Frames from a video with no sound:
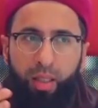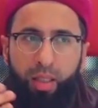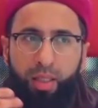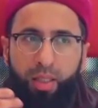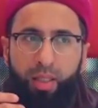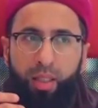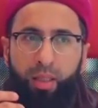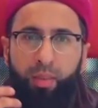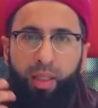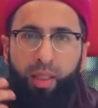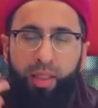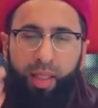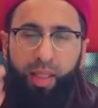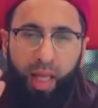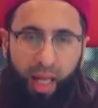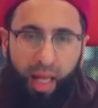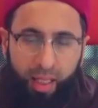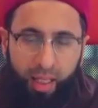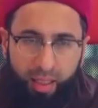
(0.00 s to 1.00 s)
similar
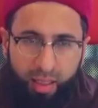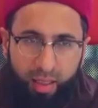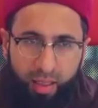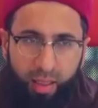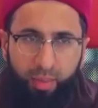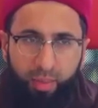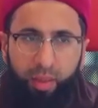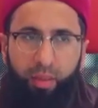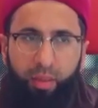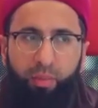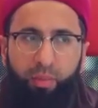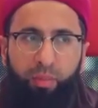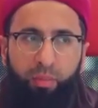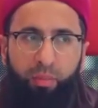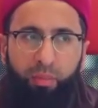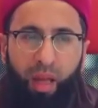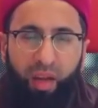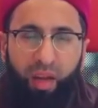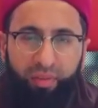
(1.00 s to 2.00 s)
texts, similar
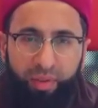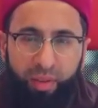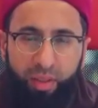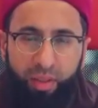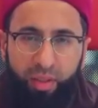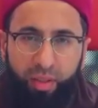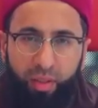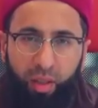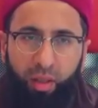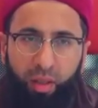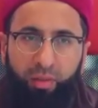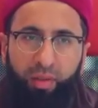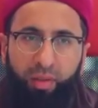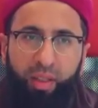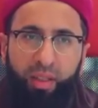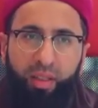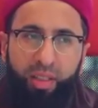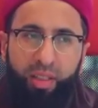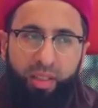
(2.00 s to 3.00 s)
methods of
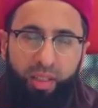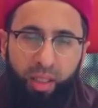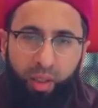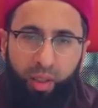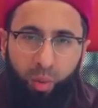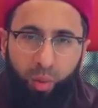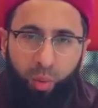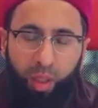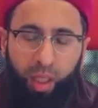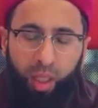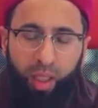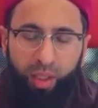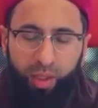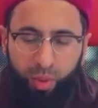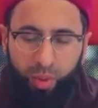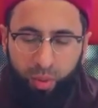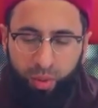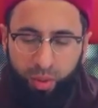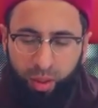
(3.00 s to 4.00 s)
understanding Quran and
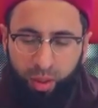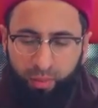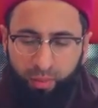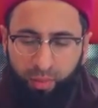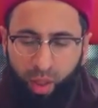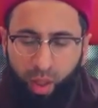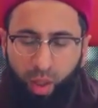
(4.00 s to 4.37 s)
Sunnah?